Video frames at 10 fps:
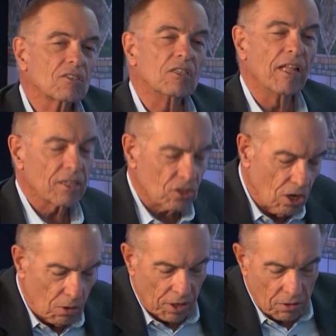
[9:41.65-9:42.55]
See, that's
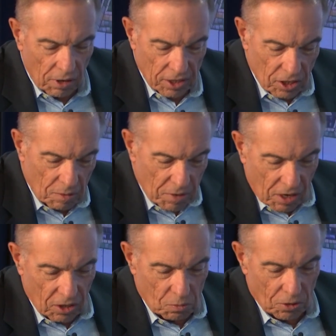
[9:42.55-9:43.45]
so interesting,
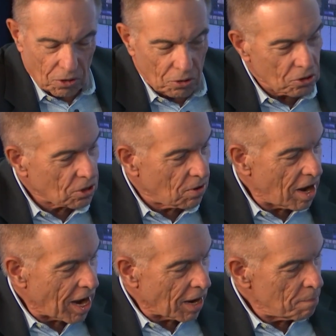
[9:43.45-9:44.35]
because what you
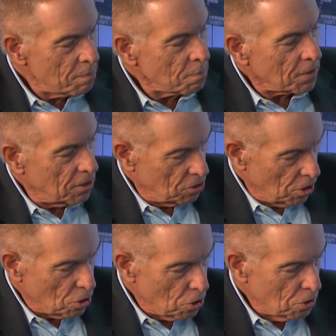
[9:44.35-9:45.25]
describe is
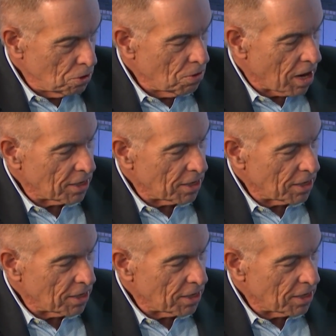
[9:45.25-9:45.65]
that you,